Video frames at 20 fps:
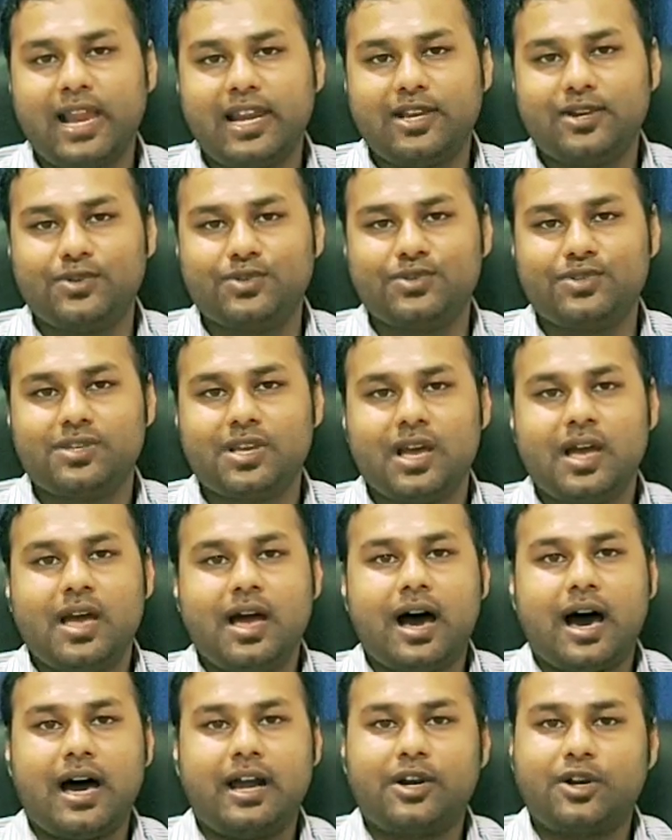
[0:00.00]
values
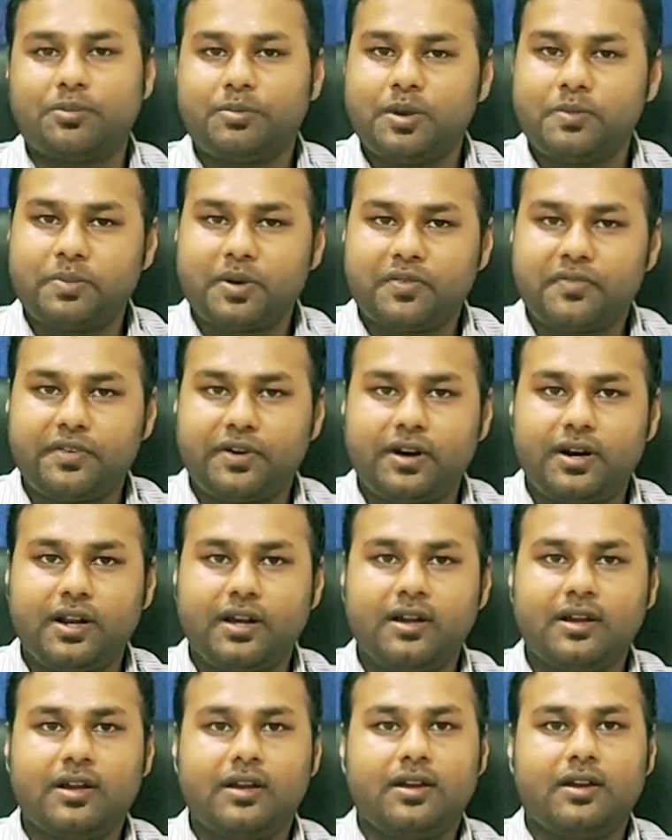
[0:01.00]
are to be
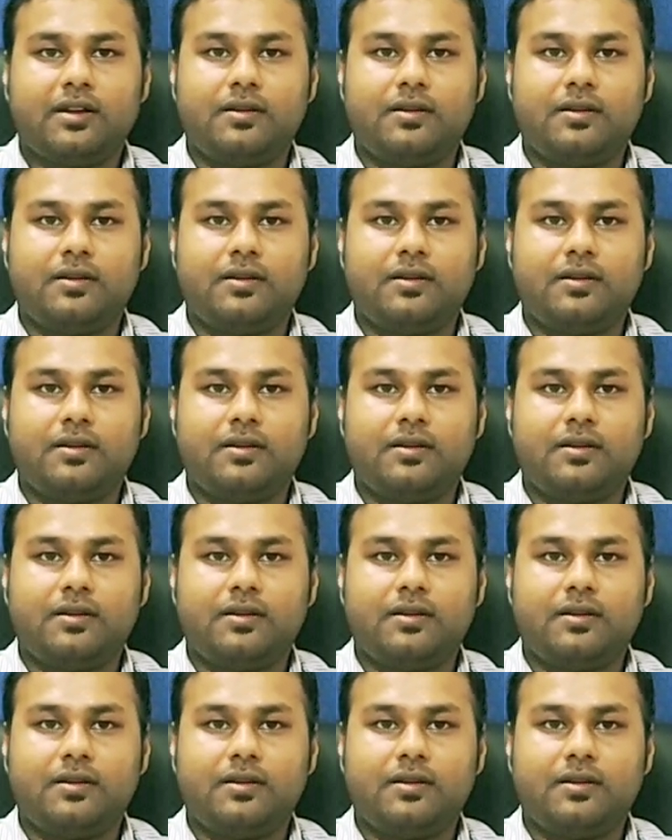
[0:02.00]
preferred